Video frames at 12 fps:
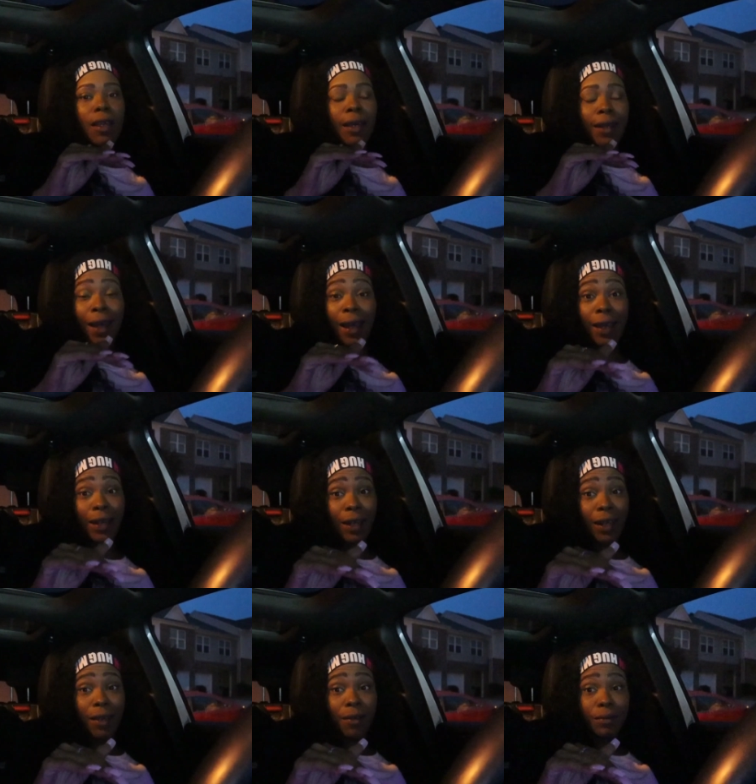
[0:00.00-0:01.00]
And I
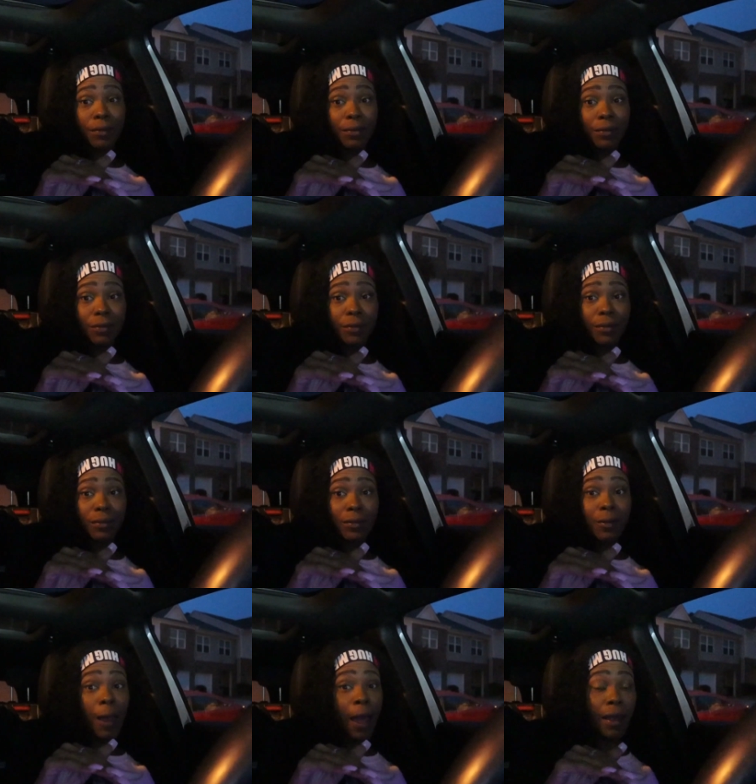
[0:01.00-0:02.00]
hated it.
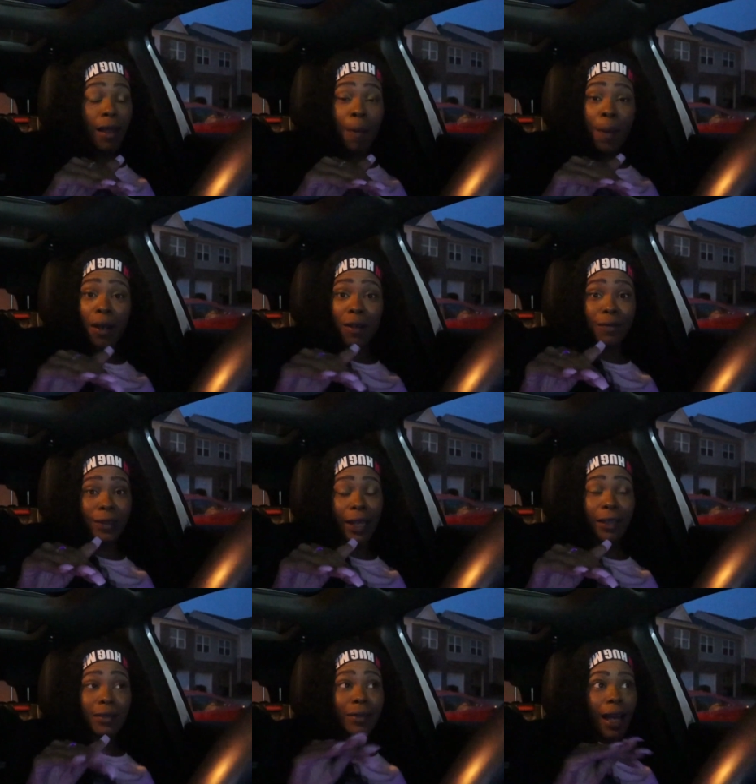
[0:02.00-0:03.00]
Like, I'm not gonna
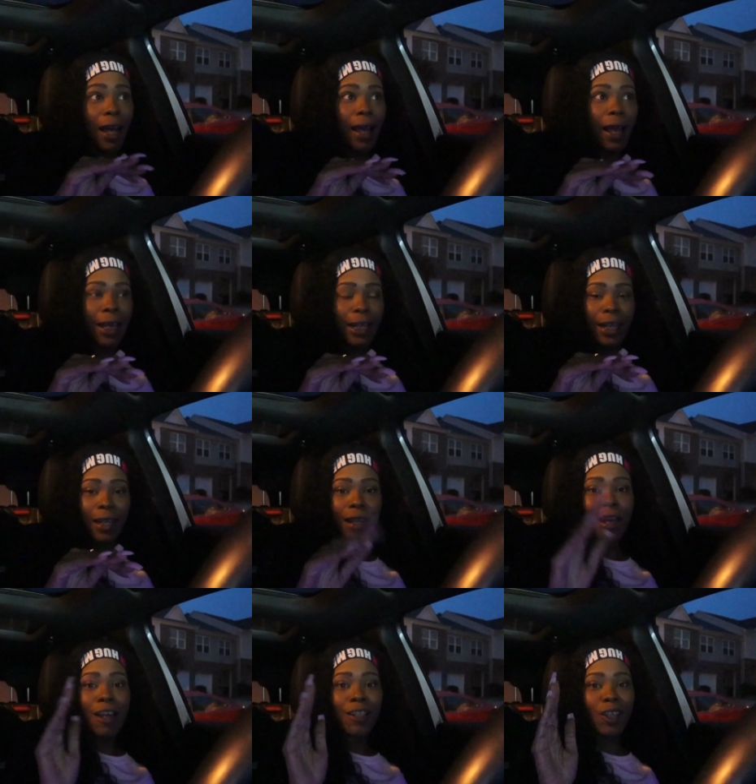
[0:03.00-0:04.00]
flex. I hated it.
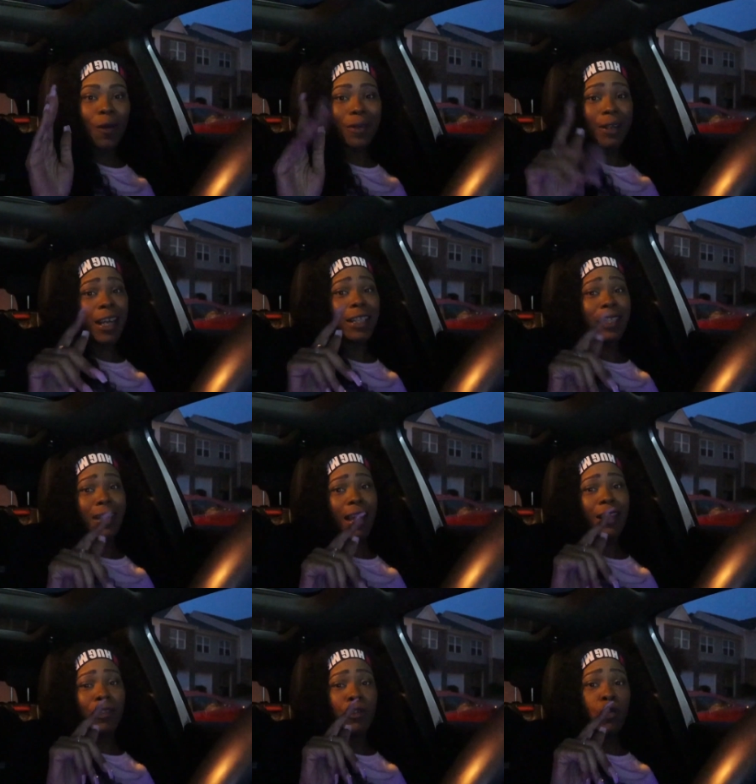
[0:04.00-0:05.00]
So when they
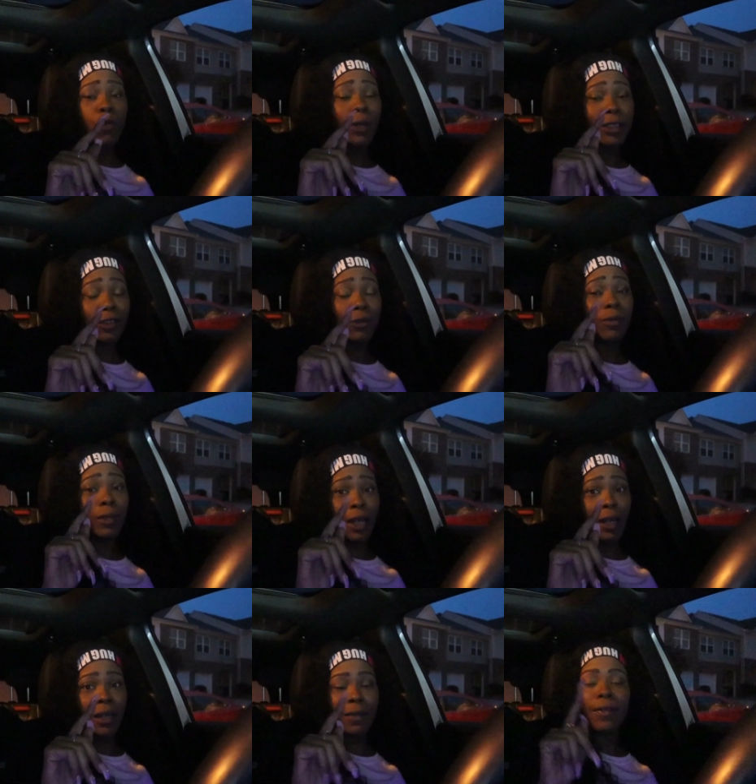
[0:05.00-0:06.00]
say do what you
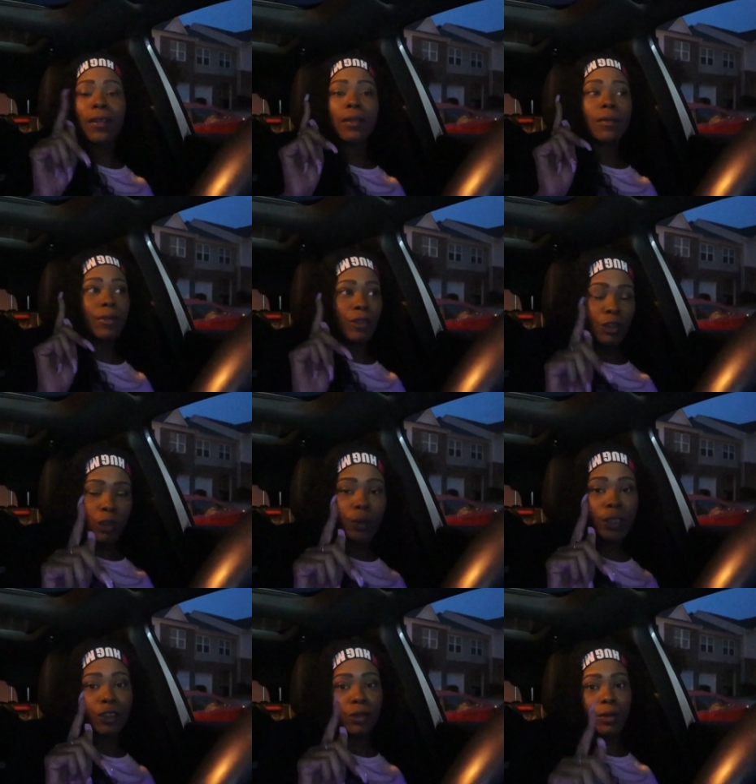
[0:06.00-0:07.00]
love, do
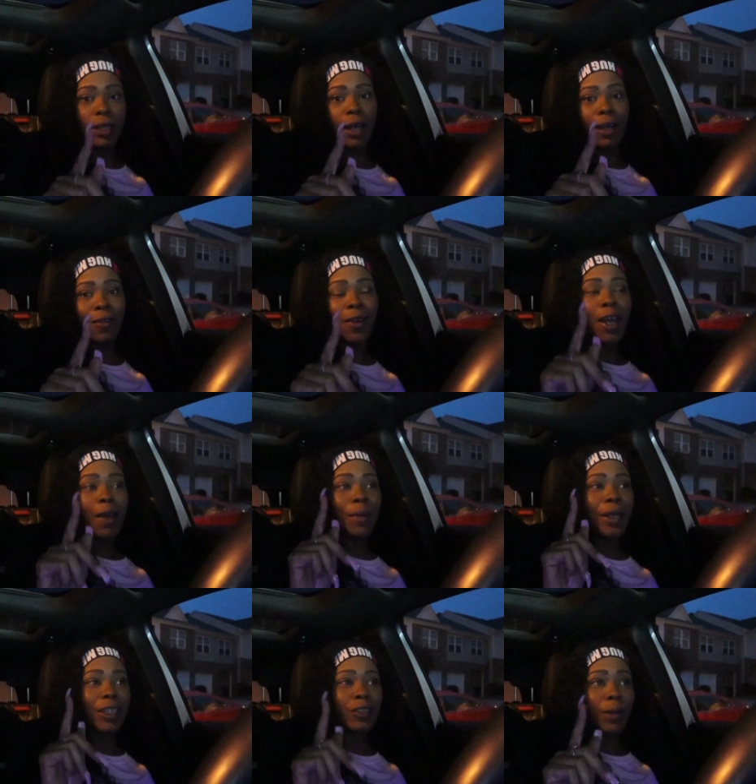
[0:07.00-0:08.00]
what you love.
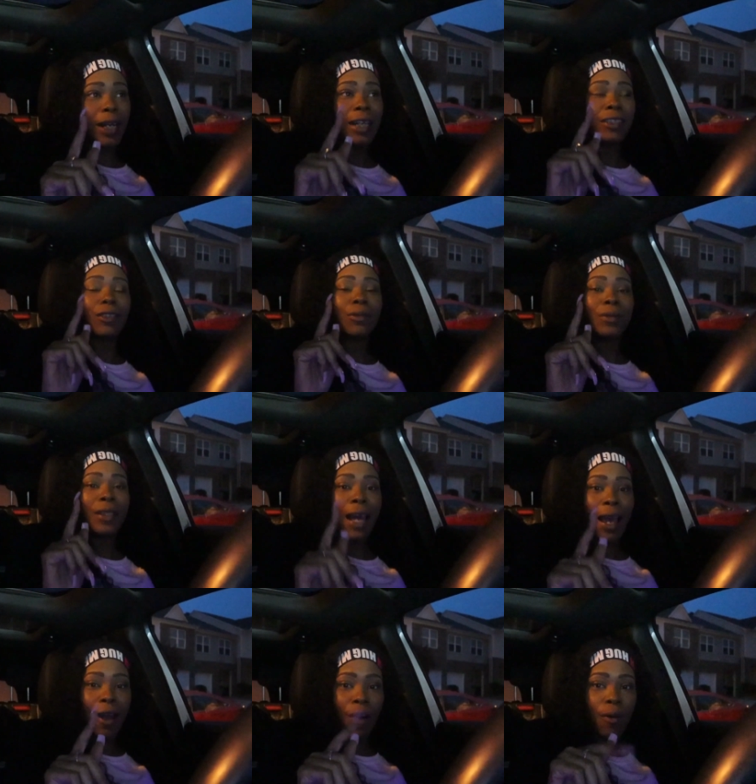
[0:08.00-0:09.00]
Because what I do
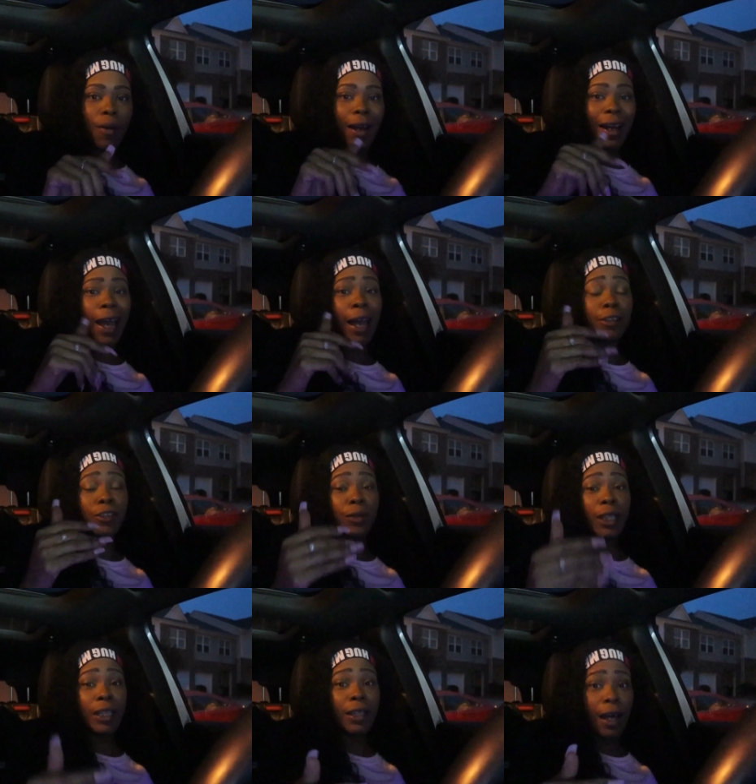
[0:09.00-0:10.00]
now, I
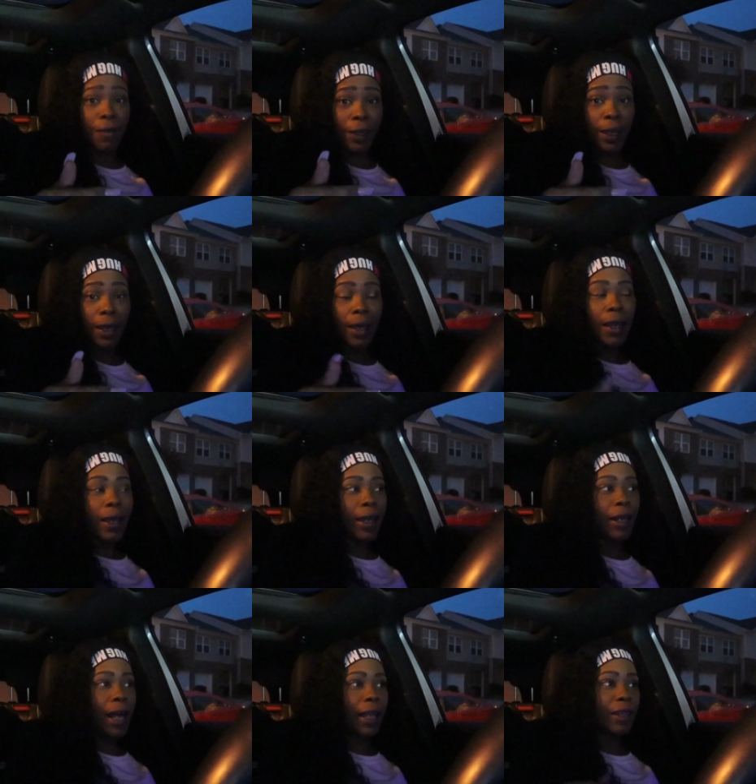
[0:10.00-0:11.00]
actually love it.
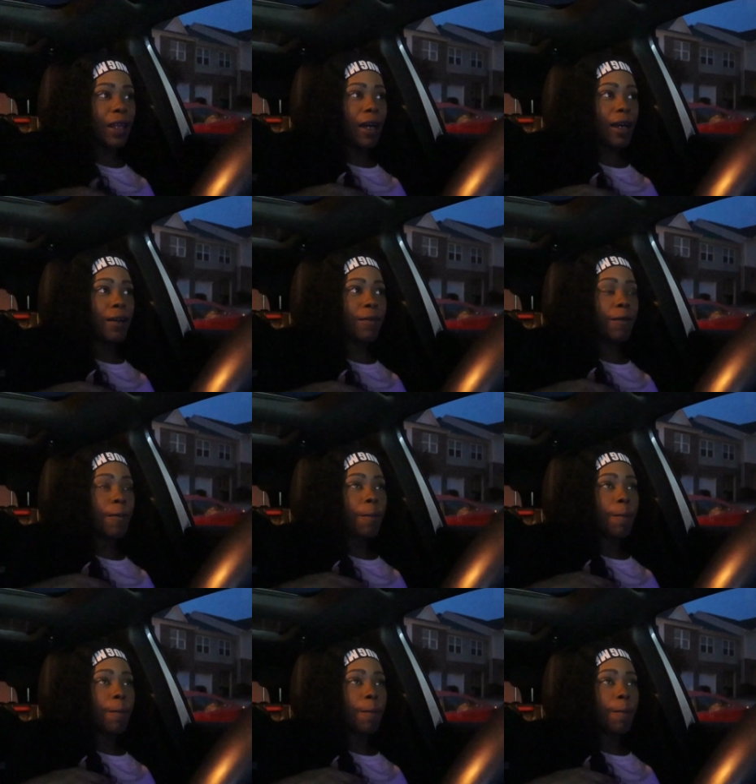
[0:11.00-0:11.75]
And I love,